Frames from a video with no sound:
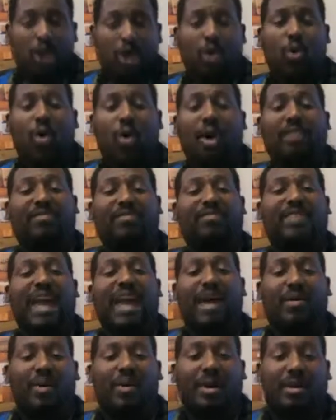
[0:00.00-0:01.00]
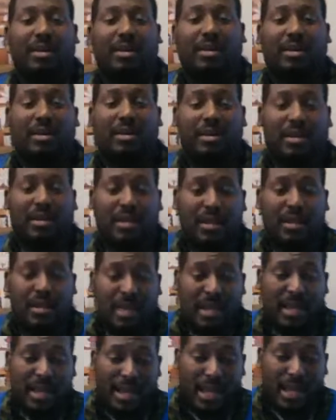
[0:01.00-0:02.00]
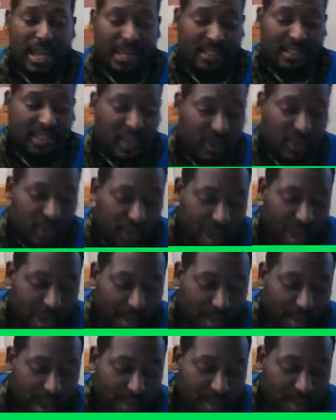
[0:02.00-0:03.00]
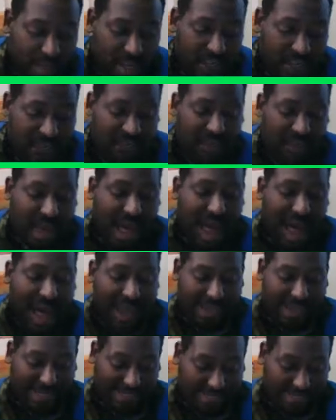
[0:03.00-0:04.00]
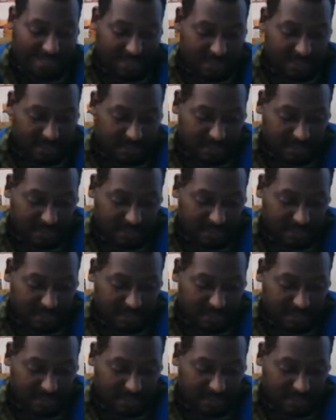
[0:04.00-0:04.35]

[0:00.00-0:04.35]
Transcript: Corn flour is a great remedy for eyes.